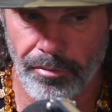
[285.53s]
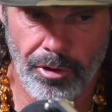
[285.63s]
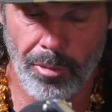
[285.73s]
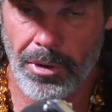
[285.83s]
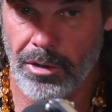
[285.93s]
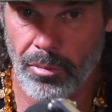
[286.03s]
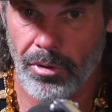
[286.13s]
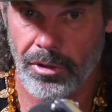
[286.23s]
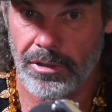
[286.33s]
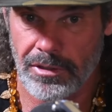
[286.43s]
nobody
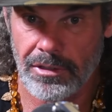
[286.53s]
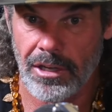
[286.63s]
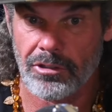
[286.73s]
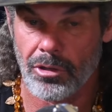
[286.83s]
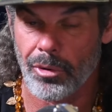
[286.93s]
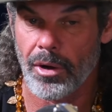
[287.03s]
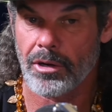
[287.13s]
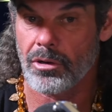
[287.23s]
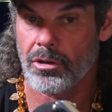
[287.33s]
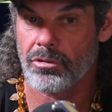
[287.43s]
really did that to
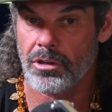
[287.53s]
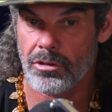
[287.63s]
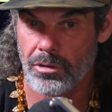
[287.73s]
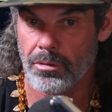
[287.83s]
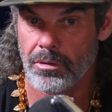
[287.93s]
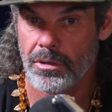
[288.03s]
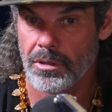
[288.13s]
LaRocco because they knew.